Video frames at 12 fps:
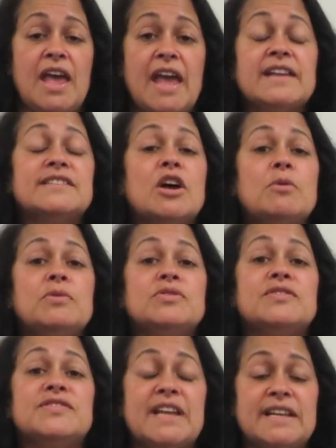
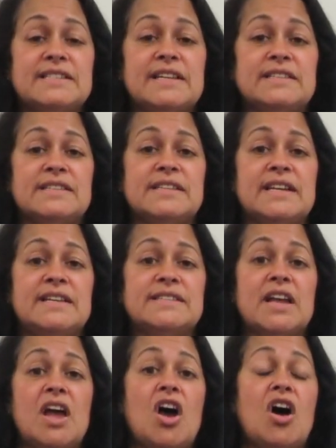Examples of sex-linked
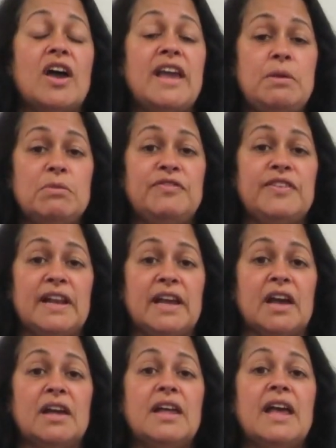disease are
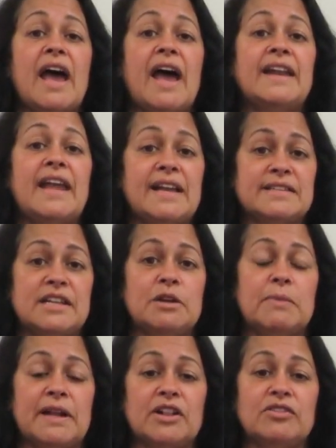haemophilia and
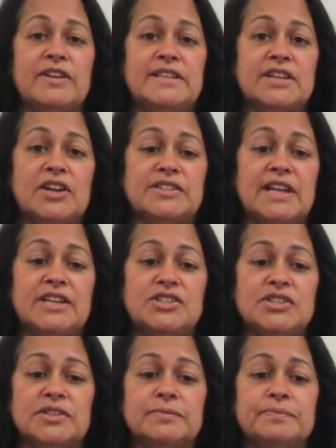X-linked mental
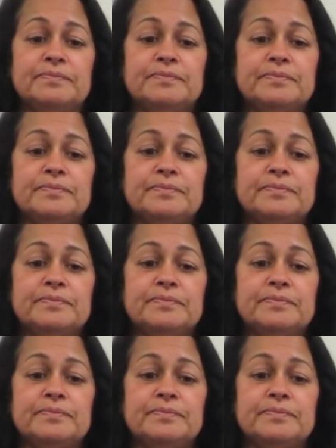retardation.